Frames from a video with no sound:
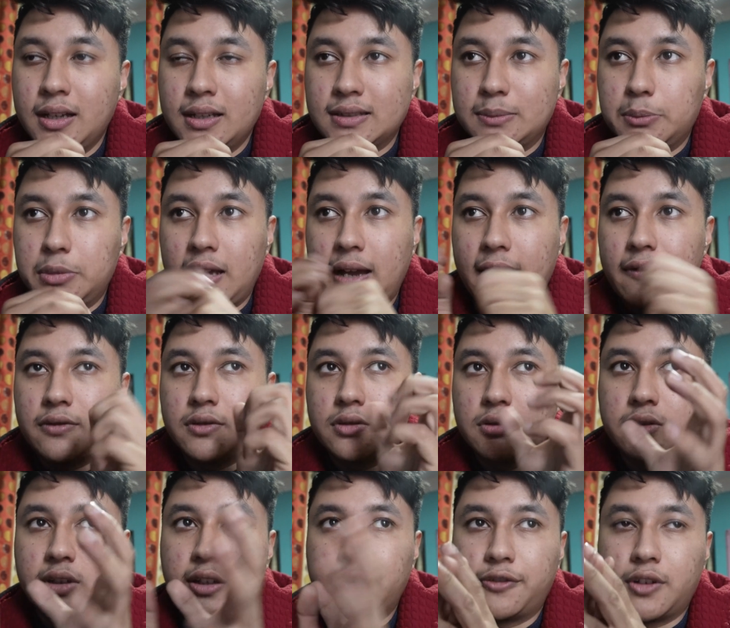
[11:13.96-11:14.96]
Simply I have to
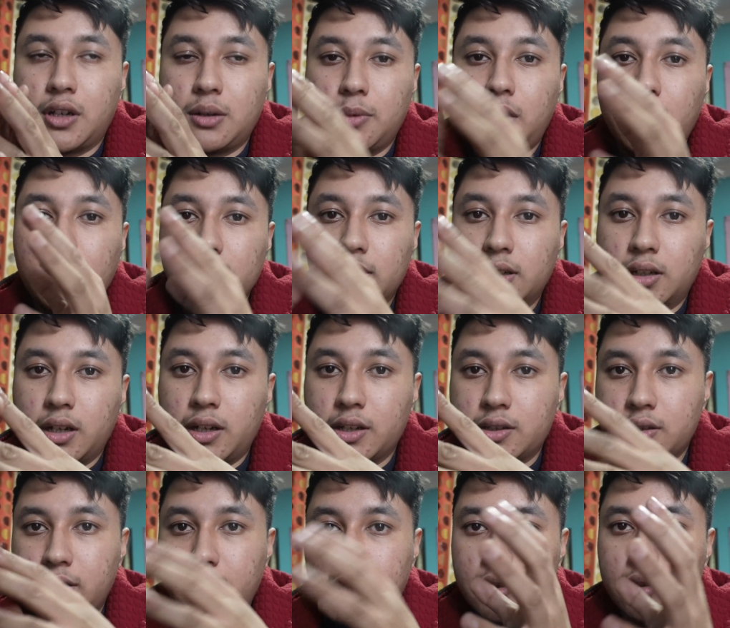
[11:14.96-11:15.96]
reform all the
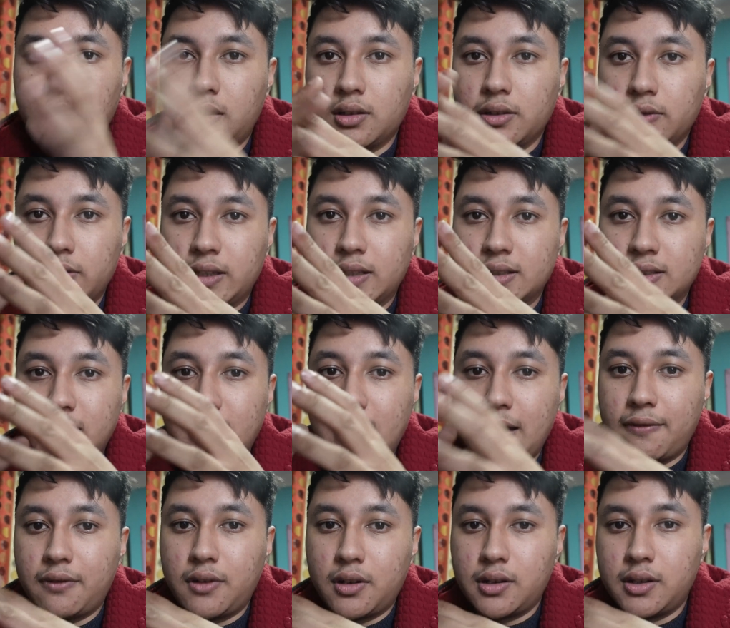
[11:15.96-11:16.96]
connection and all the things that
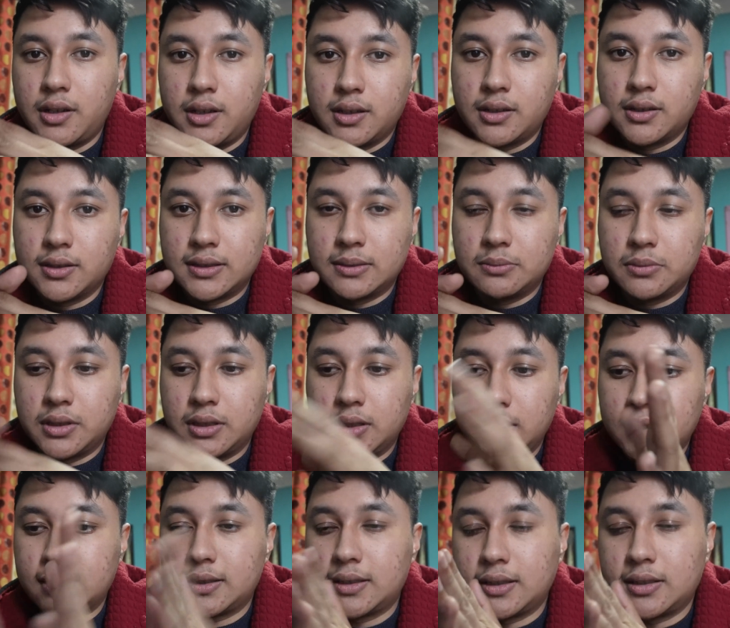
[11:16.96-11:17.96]
I've learned. Simply
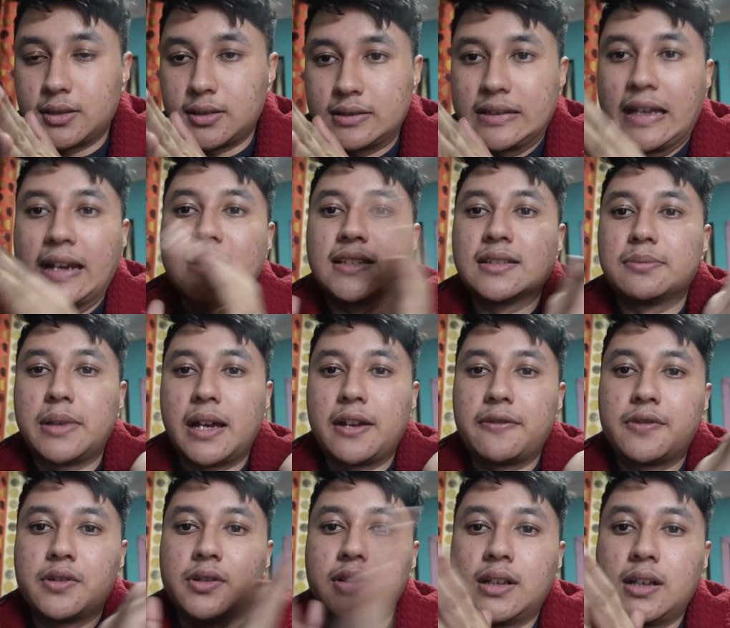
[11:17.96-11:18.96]
yes, that is the plan
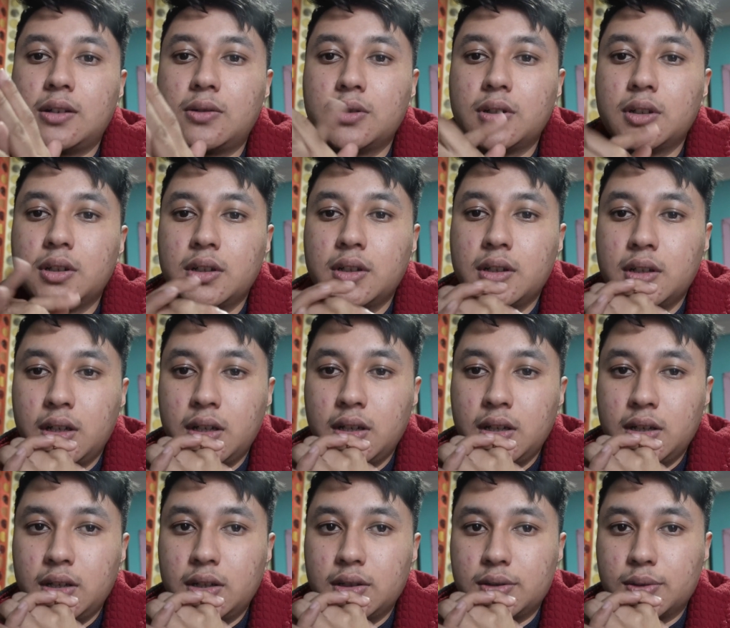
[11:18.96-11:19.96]
for it now.
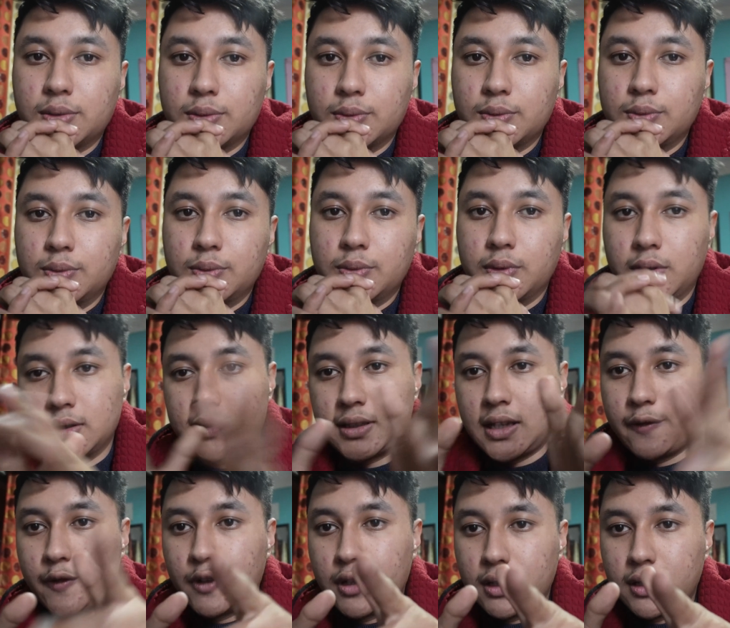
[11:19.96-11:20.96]
So yes,
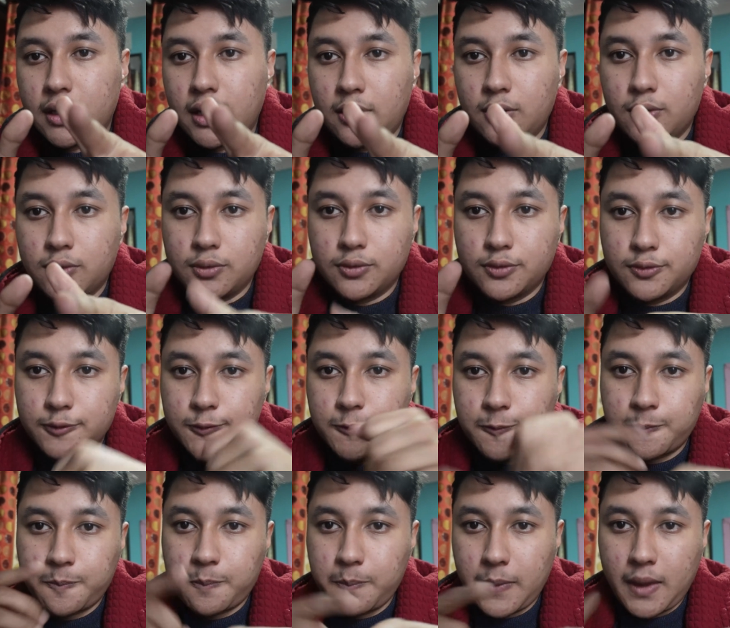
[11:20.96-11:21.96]
I will now
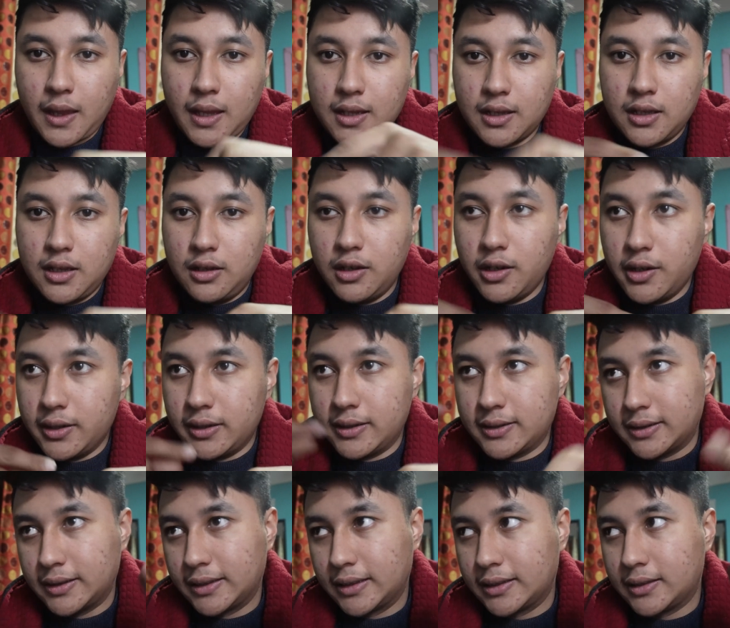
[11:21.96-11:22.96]
learn the
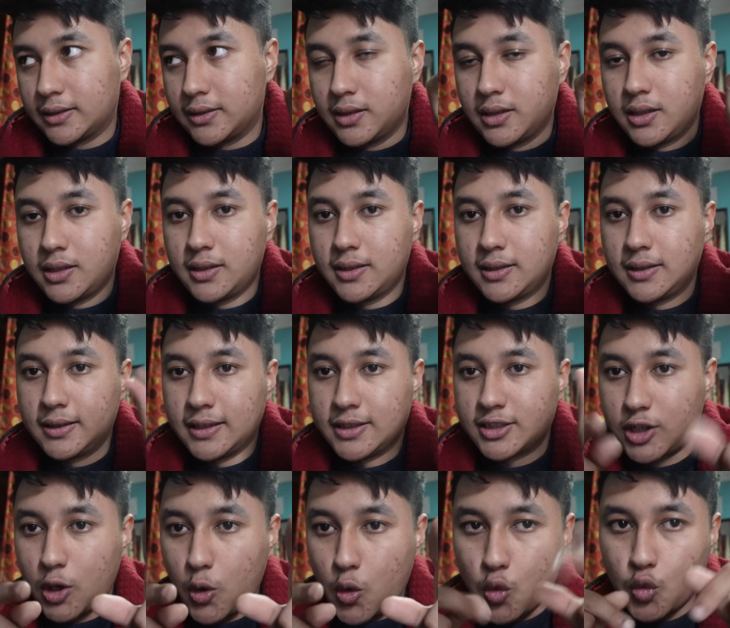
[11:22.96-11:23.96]
thing. Let's
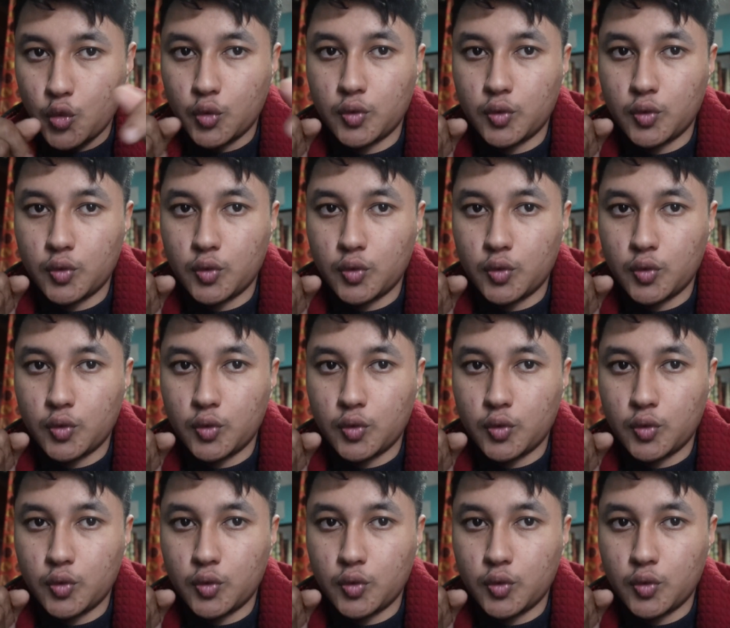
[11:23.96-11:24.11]
go.